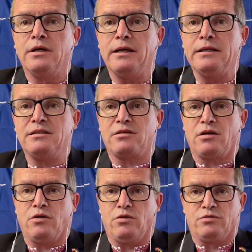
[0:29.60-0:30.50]
It's
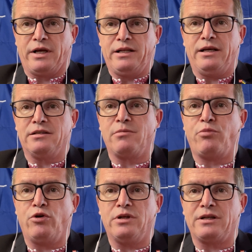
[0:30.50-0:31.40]
already at the
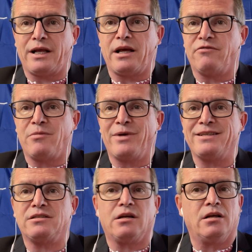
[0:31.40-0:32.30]
border. They have
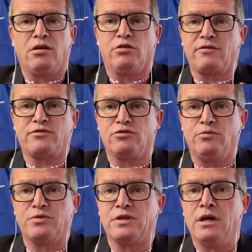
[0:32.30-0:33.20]
amassed a lot of
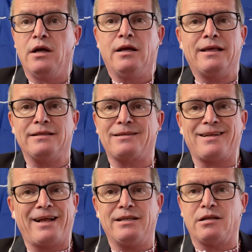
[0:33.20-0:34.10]
troops.
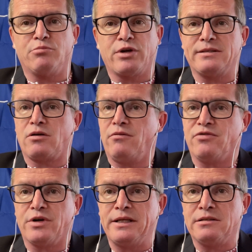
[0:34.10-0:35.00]
Yesterday, the press
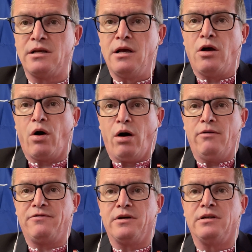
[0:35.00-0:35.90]
conference
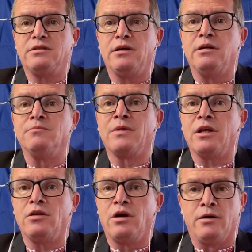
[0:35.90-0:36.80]
of
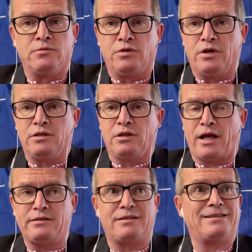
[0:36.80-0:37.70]
the
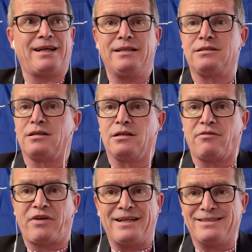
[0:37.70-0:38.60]
United States
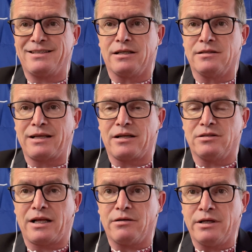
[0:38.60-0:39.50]
Defense
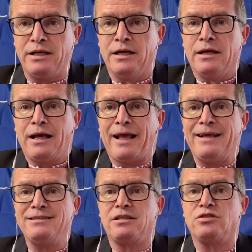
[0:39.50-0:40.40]
Secretary
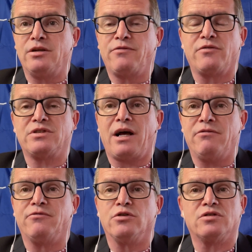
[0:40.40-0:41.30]
and the Chief of
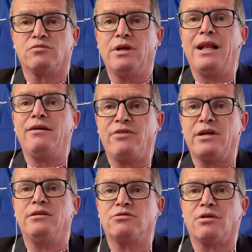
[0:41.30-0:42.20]
Staff was really
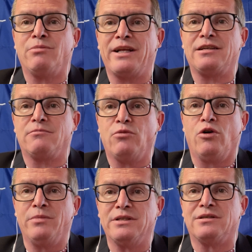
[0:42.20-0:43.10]
very dramatic
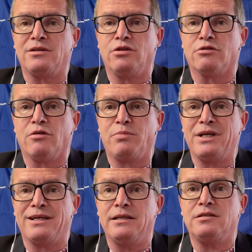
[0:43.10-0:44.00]
moment in
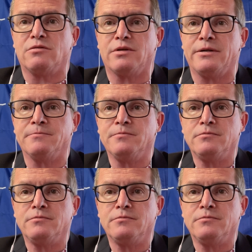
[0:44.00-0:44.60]
European history.